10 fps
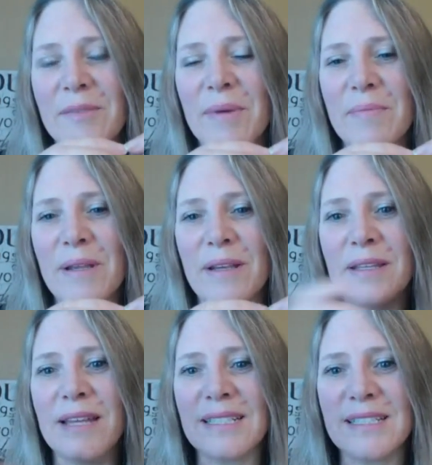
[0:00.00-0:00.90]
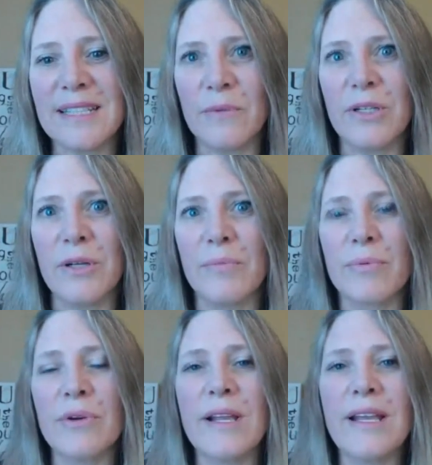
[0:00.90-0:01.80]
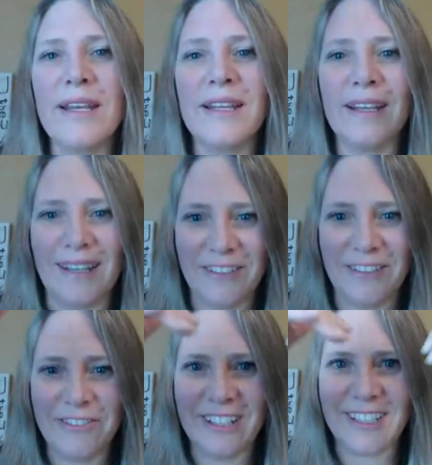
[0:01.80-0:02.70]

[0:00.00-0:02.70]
but being in that state where you're bringing in infinite